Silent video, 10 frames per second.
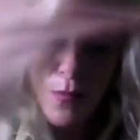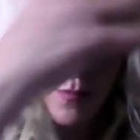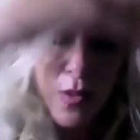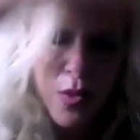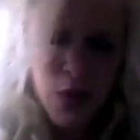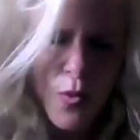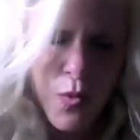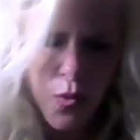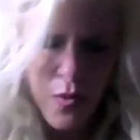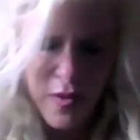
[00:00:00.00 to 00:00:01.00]

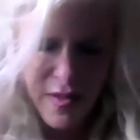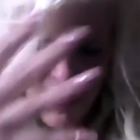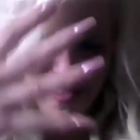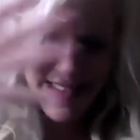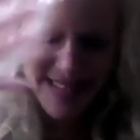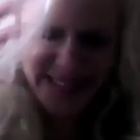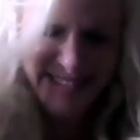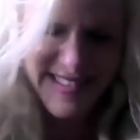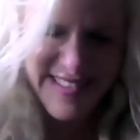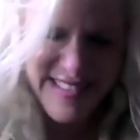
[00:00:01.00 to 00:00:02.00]
blue
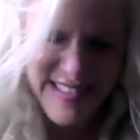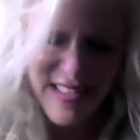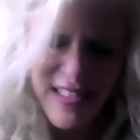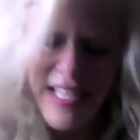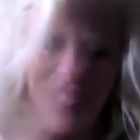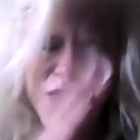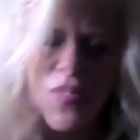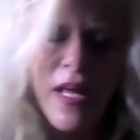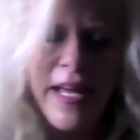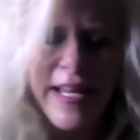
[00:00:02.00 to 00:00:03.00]
laser
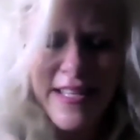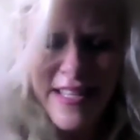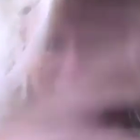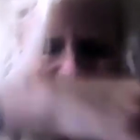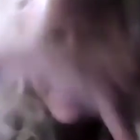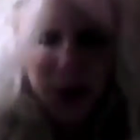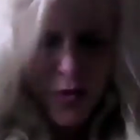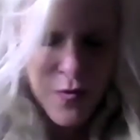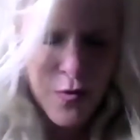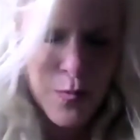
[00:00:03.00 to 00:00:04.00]
light, like a
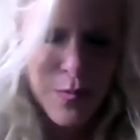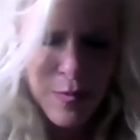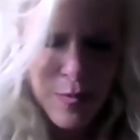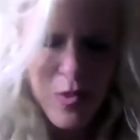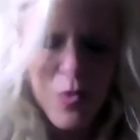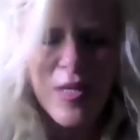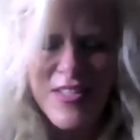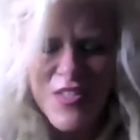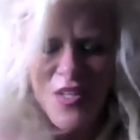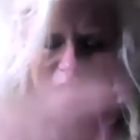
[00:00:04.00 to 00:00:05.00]
beautiful blue
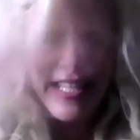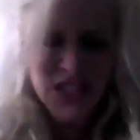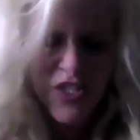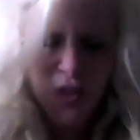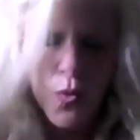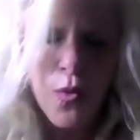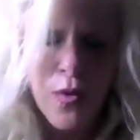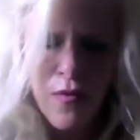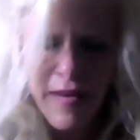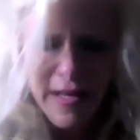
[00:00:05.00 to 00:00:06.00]
laser light show
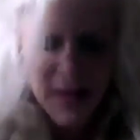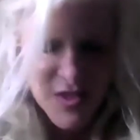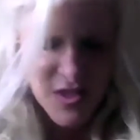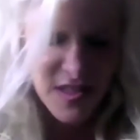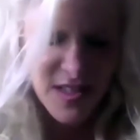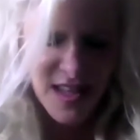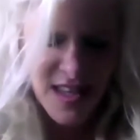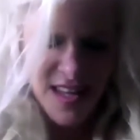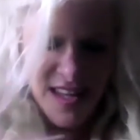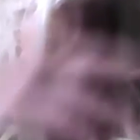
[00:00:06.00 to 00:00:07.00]
all around her.
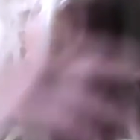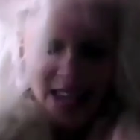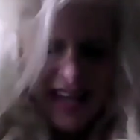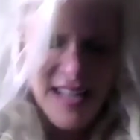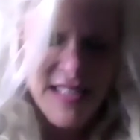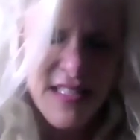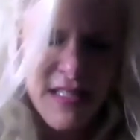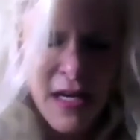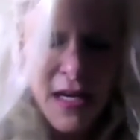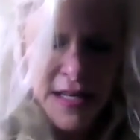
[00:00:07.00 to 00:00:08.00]
And it's
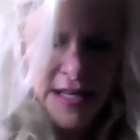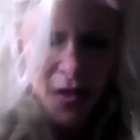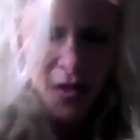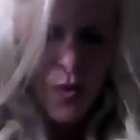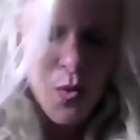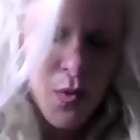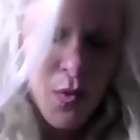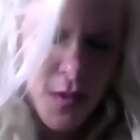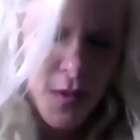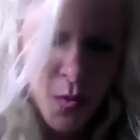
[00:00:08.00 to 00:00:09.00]
cutting all
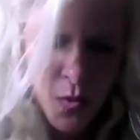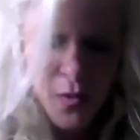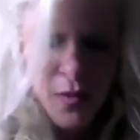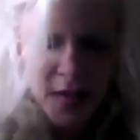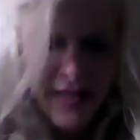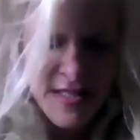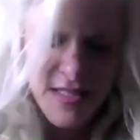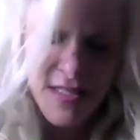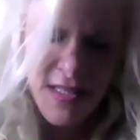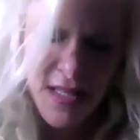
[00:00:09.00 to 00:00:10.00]
the
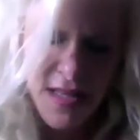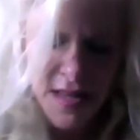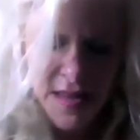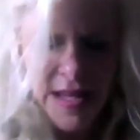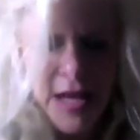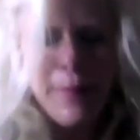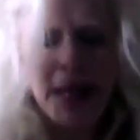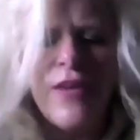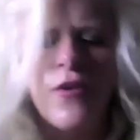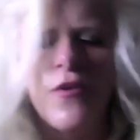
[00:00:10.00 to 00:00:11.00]
cords that
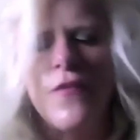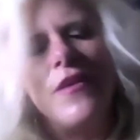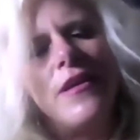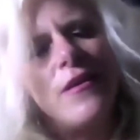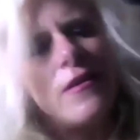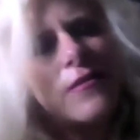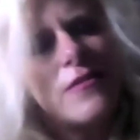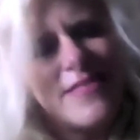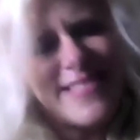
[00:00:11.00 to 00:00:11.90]
made her feel